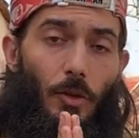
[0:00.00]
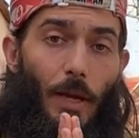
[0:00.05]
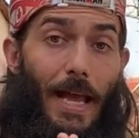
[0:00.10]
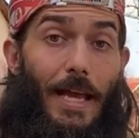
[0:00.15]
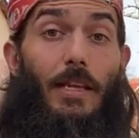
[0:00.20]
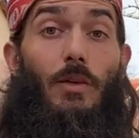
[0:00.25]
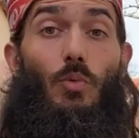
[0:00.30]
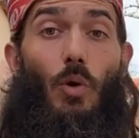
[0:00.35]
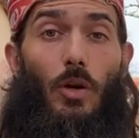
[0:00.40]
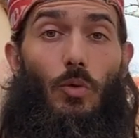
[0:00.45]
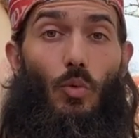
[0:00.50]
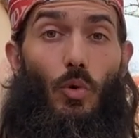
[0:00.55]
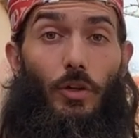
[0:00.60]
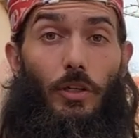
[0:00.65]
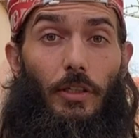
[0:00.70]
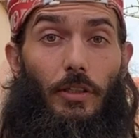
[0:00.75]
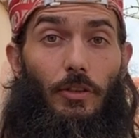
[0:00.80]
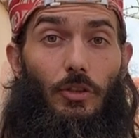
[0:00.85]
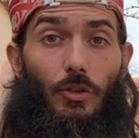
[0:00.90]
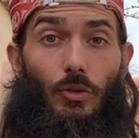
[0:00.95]
Anyone
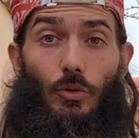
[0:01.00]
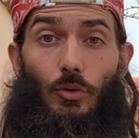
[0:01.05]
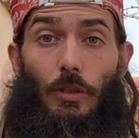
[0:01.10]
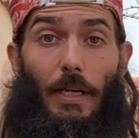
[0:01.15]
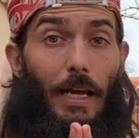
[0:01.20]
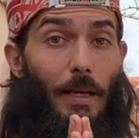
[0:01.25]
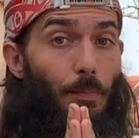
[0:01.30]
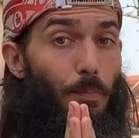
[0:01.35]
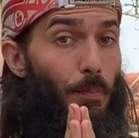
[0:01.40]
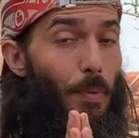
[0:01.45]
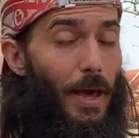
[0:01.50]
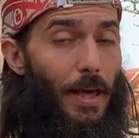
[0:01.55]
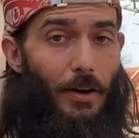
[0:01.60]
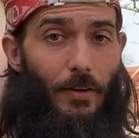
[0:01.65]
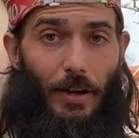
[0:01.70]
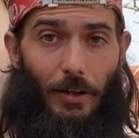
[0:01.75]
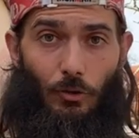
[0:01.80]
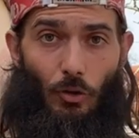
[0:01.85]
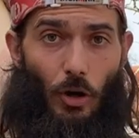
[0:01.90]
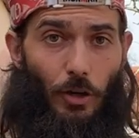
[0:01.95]
wanting to get
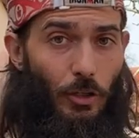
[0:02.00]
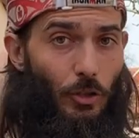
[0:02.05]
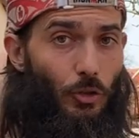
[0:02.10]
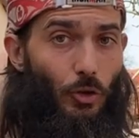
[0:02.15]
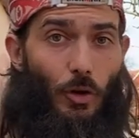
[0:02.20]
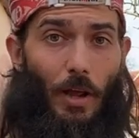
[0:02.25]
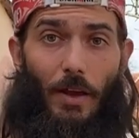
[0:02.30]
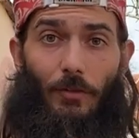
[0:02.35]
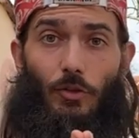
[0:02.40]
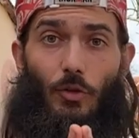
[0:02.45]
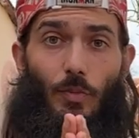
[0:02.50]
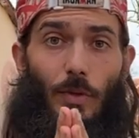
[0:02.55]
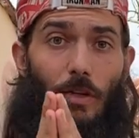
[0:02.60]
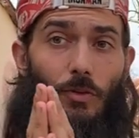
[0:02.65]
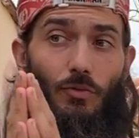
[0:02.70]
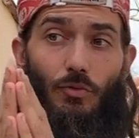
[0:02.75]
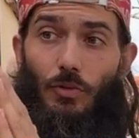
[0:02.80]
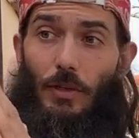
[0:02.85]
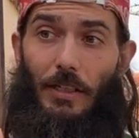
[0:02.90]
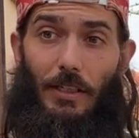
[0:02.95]
better at running, you don't have to be
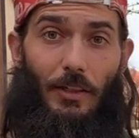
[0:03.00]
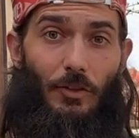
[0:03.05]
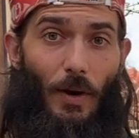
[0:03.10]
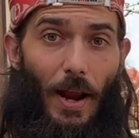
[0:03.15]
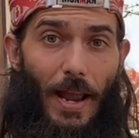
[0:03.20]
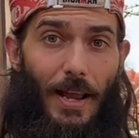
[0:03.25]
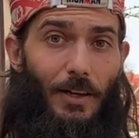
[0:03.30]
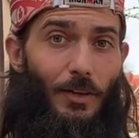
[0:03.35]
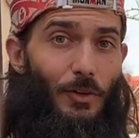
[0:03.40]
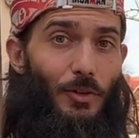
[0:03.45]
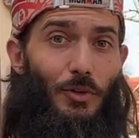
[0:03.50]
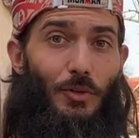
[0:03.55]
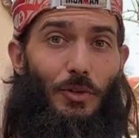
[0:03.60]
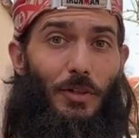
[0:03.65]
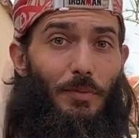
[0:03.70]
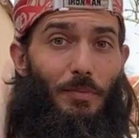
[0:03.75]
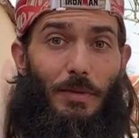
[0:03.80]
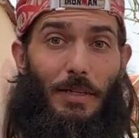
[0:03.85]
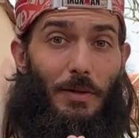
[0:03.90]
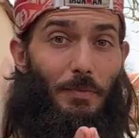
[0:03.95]
really great, or you
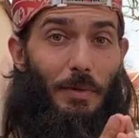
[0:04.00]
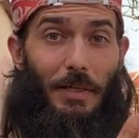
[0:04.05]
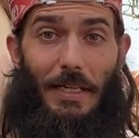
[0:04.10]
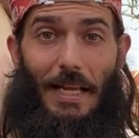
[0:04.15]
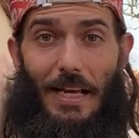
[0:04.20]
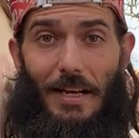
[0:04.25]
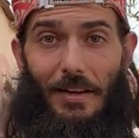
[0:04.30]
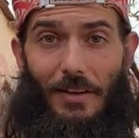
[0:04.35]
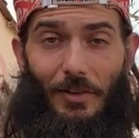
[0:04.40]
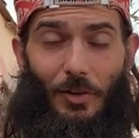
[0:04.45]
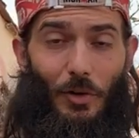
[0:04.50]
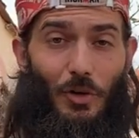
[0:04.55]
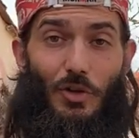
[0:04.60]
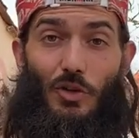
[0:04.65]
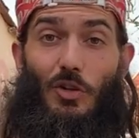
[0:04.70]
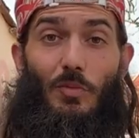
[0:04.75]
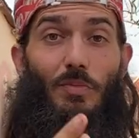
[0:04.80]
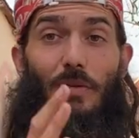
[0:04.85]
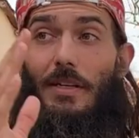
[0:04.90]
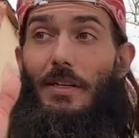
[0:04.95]
can be a beginner, or you
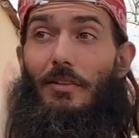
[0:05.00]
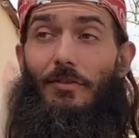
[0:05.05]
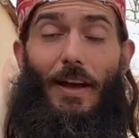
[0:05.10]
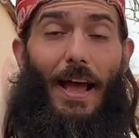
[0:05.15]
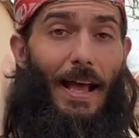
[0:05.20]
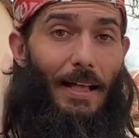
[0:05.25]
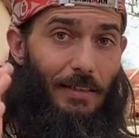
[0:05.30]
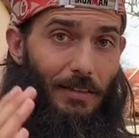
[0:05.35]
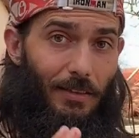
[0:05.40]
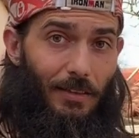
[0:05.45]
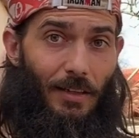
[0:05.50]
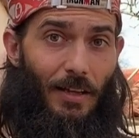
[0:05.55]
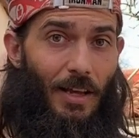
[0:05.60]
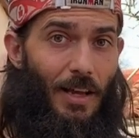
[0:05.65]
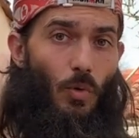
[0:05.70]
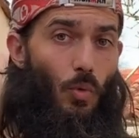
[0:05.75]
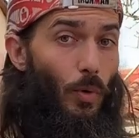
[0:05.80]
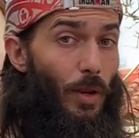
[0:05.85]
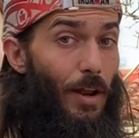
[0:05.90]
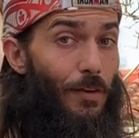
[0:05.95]
can be advanced.
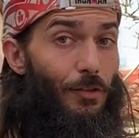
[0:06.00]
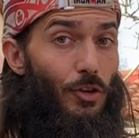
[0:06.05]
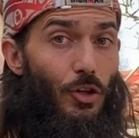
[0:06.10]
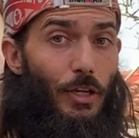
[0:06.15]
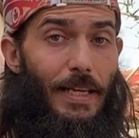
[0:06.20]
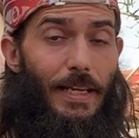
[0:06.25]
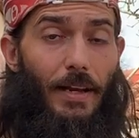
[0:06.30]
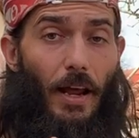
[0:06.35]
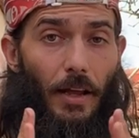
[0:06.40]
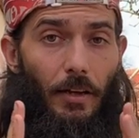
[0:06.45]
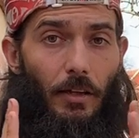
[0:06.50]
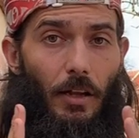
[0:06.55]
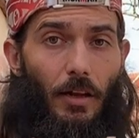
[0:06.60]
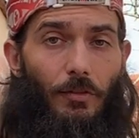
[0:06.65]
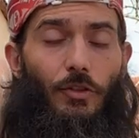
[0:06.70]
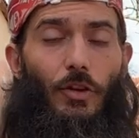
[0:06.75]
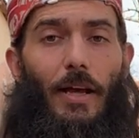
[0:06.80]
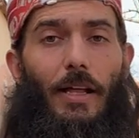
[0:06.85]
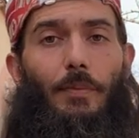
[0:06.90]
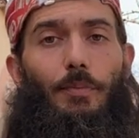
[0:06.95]
Whatever you need, I'd
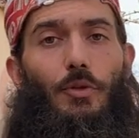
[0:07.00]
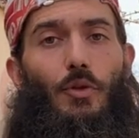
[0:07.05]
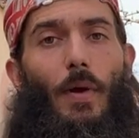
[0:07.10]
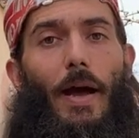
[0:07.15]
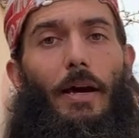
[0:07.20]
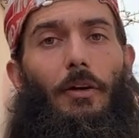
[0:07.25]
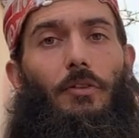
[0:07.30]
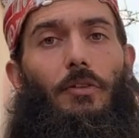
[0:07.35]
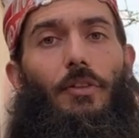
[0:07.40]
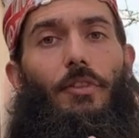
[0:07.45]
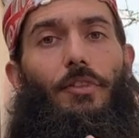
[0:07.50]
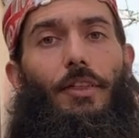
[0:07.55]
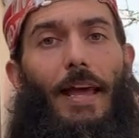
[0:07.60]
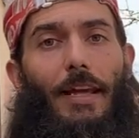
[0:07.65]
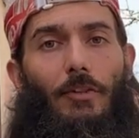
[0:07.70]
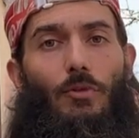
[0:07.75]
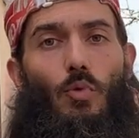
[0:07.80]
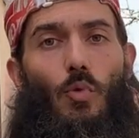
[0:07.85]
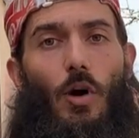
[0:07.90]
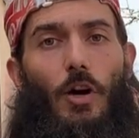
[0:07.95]
love to help you out.
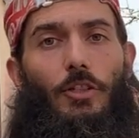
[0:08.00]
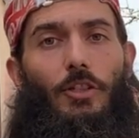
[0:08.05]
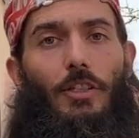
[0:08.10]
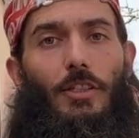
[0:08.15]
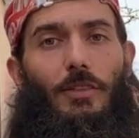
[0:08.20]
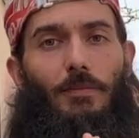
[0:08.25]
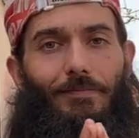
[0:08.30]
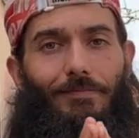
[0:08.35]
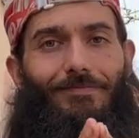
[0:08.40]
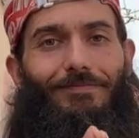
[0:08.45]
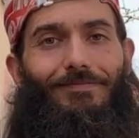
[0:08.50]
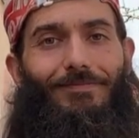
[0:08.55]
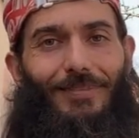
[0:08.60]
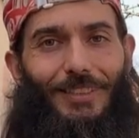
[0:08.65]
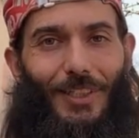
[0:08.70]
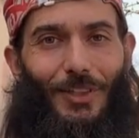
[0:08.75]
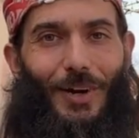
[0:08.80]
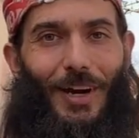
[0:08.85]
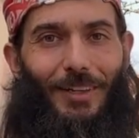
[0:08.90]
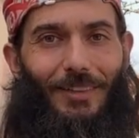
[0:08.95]
Thanks for watching,
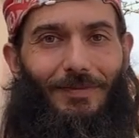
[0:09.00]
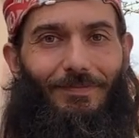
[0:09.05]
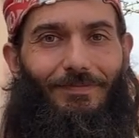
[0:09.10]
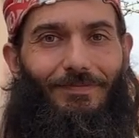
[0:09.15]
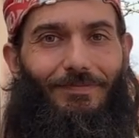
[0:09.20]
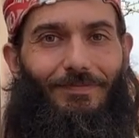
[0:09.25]
see you around.